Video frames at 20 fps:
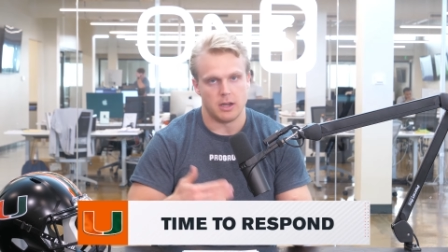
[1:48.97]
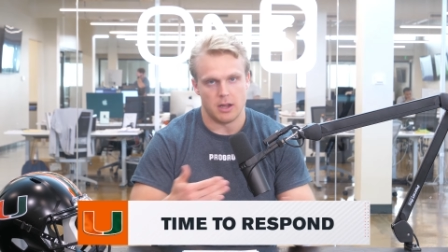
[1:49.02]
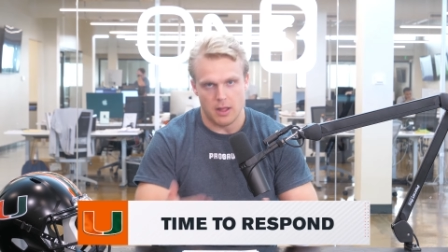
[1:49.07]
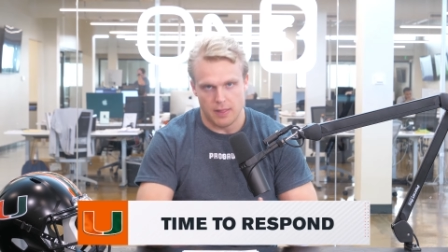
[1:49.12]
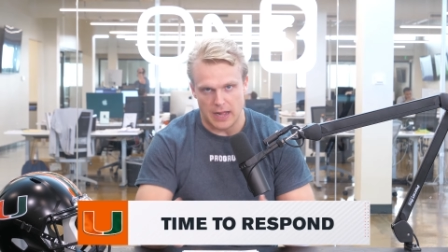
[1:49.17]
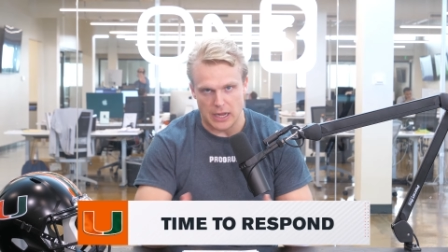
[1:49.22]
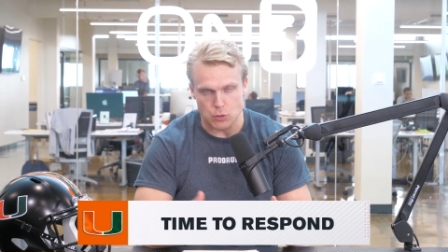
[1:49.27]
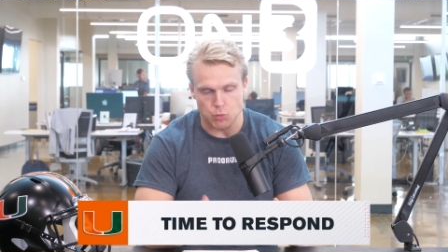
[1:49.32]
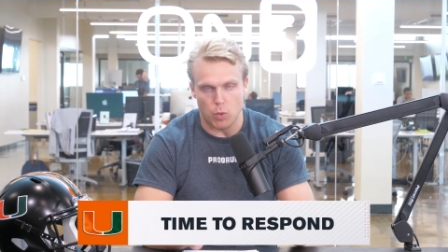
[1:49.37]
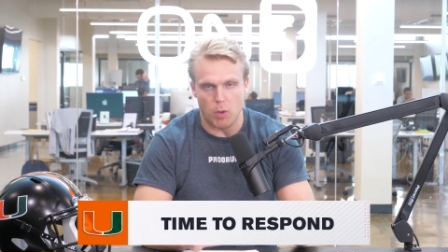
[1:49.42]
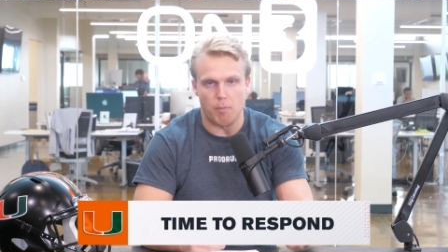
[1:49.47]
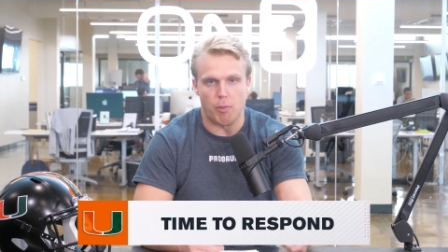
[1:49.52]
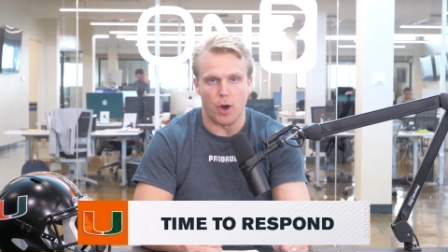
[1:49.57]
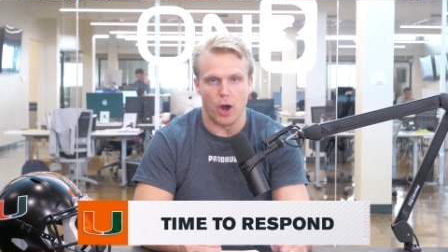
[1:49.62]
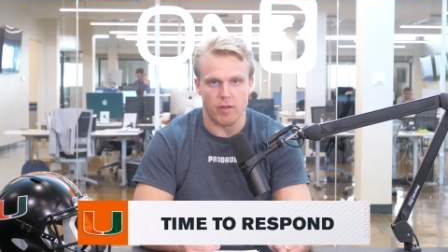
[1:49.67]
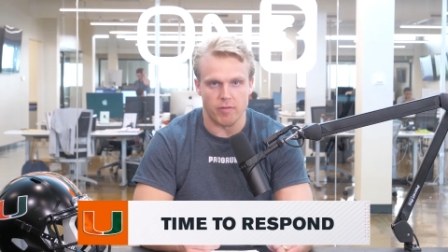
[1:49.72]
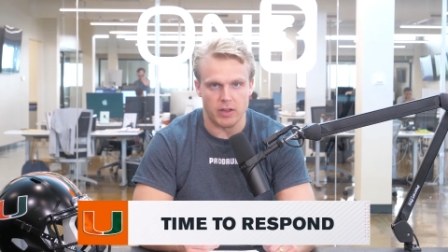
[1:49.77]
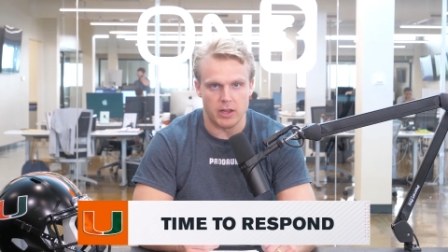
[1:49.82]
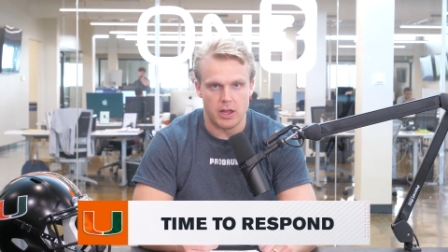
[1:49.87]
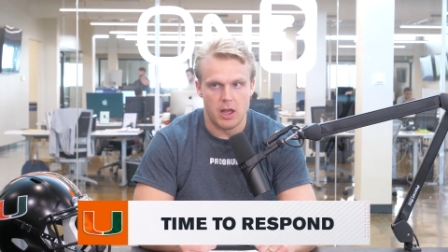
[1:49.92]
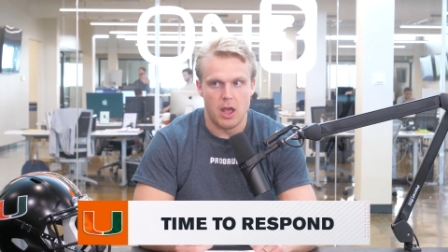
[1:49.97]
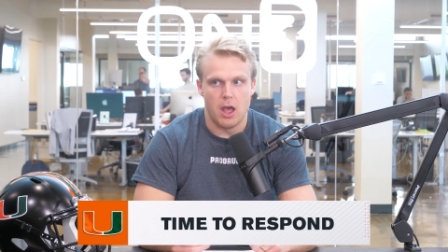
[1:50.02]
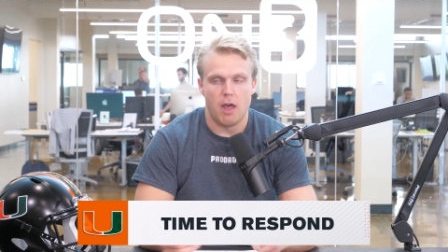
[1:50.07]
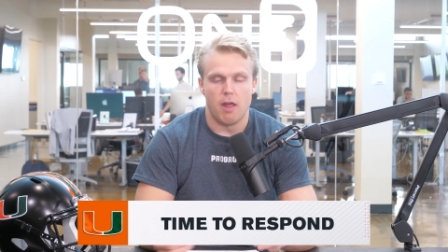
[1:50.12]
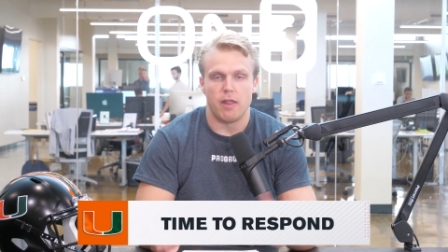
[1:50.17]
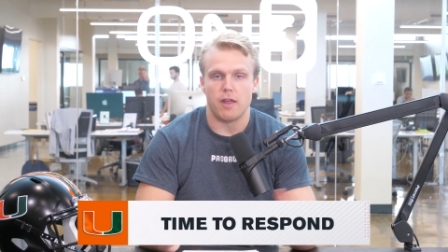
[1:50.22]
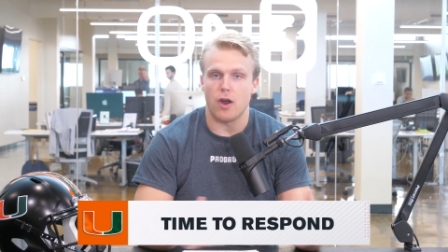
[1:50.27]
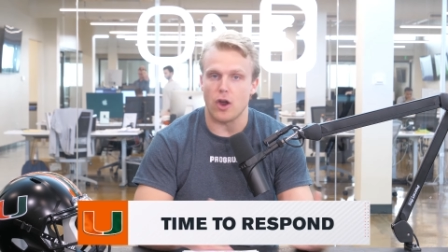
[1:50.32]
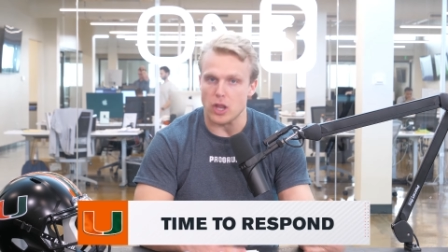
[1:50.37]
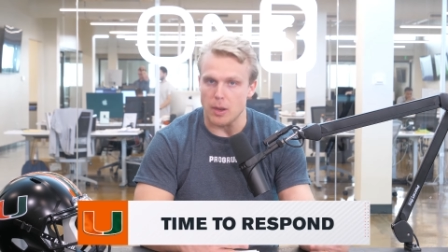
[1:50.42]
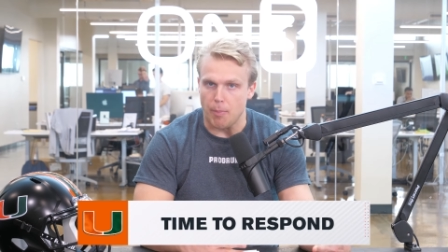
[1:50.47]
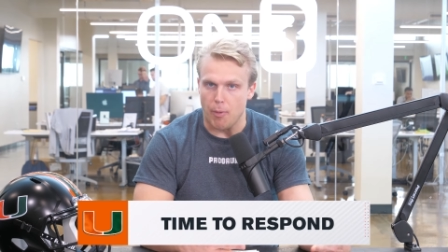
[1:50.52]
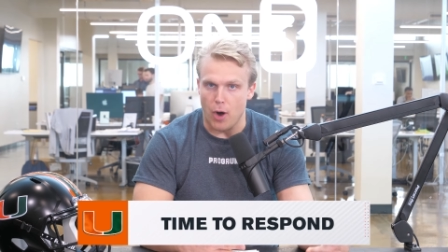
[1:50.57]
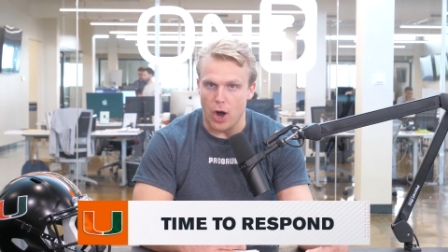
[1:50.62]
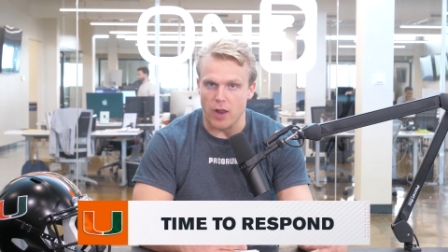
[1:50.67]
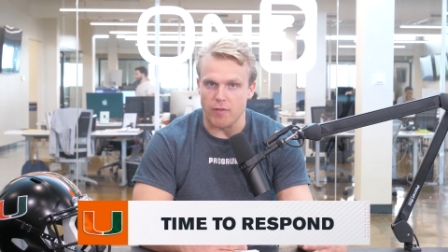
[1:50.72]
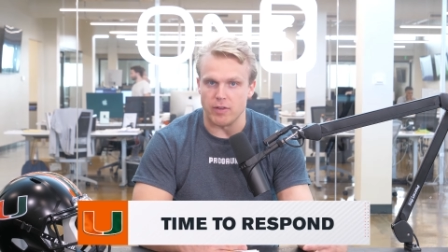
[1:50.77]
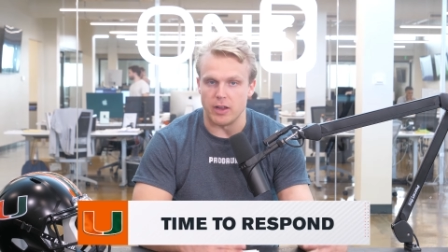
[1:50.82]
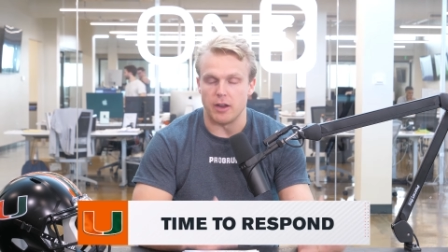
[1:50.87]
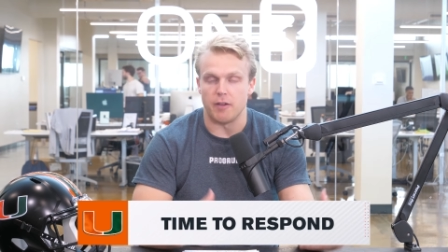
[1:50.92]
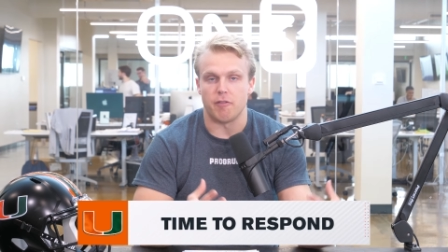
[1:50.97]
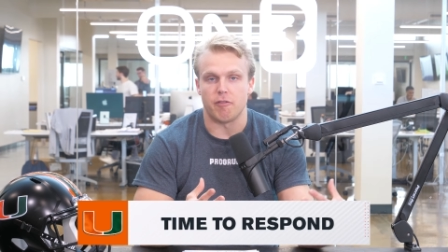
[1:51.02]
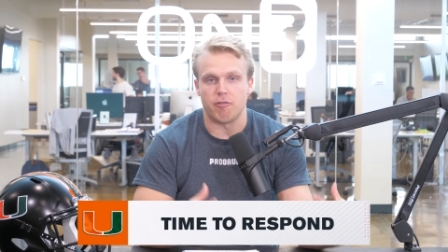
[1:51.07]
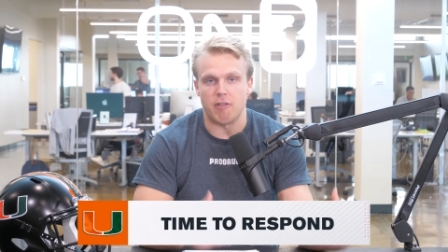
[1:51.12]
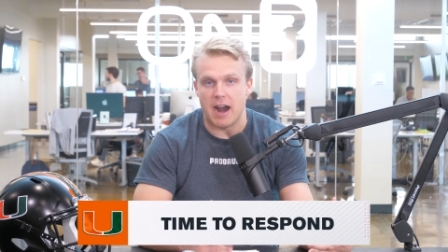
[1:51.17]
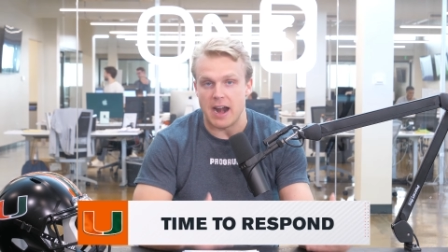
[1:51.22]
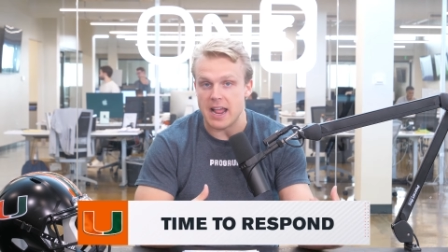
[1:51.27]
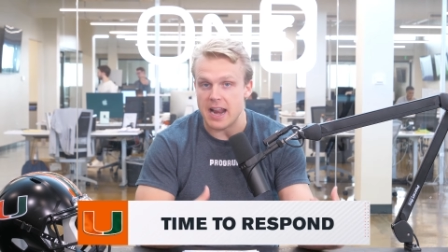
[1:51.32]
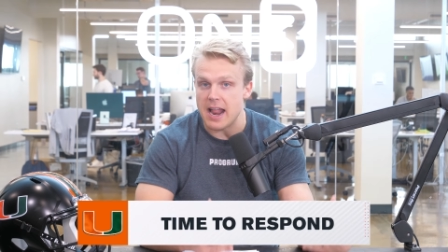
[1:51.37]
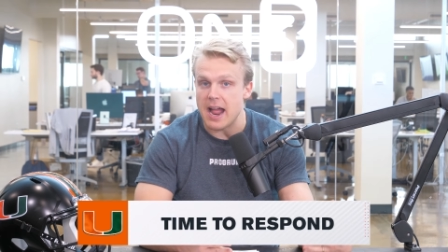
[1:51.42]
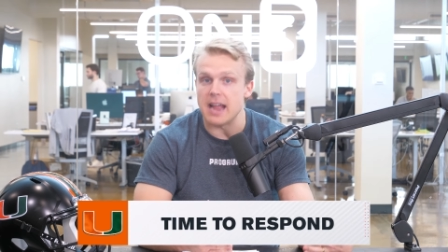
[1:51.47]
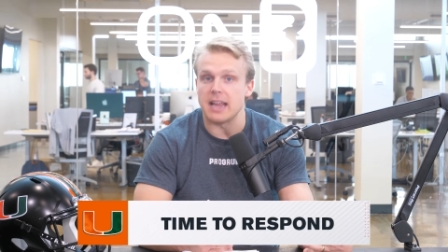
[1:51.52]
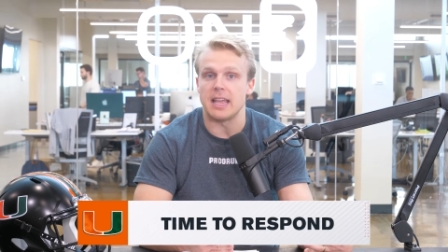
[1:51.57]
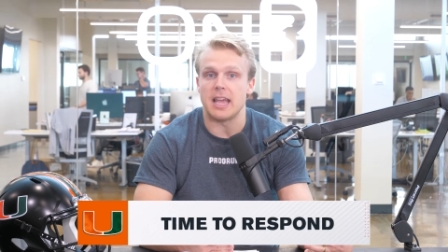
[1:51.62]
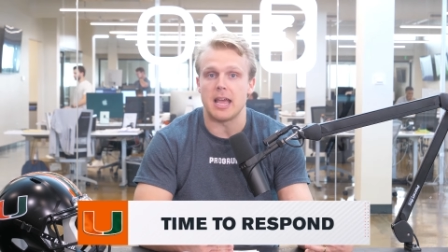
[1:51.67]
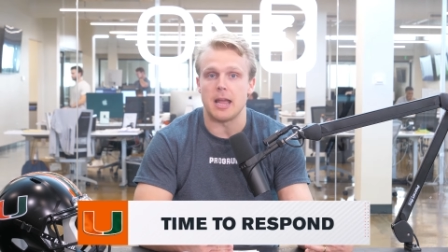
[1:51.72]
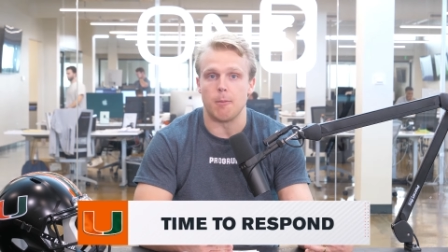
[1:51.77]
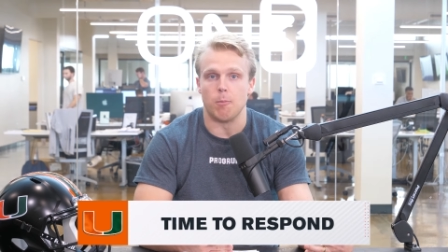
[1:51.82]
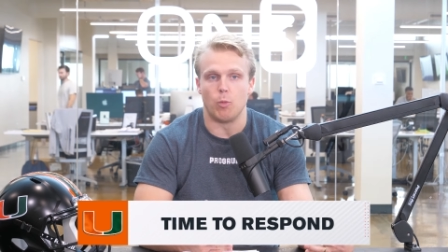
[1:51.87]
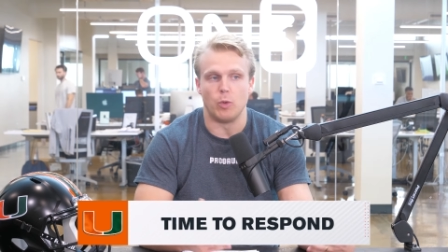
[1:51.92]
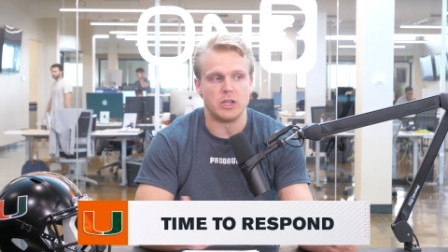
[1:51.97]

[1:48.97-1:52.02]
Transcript: That's one part of it. The other part of it, Friday night game.